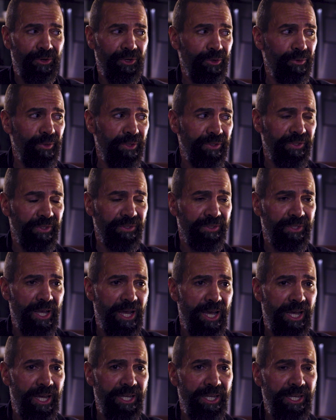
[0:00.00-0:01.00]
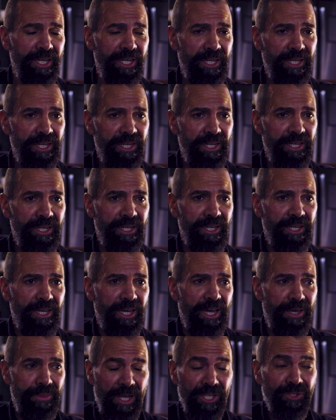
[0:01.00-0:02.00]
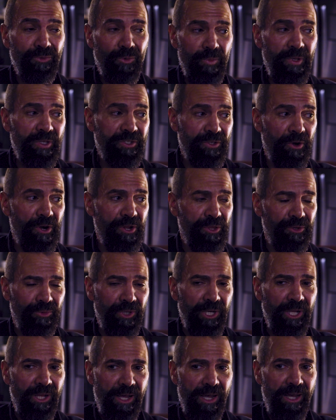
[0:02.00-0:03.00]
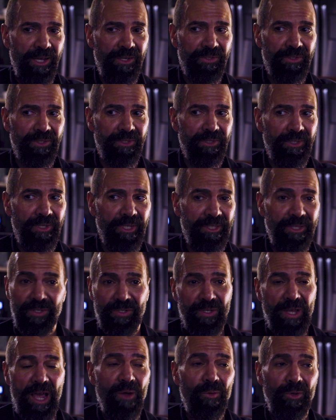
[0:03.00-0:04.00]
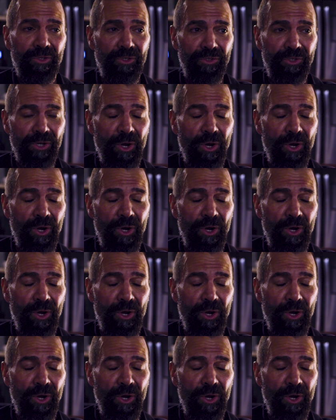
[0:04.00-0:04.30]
and who is this guy? And that's when we started to realize, like, this guy wasn't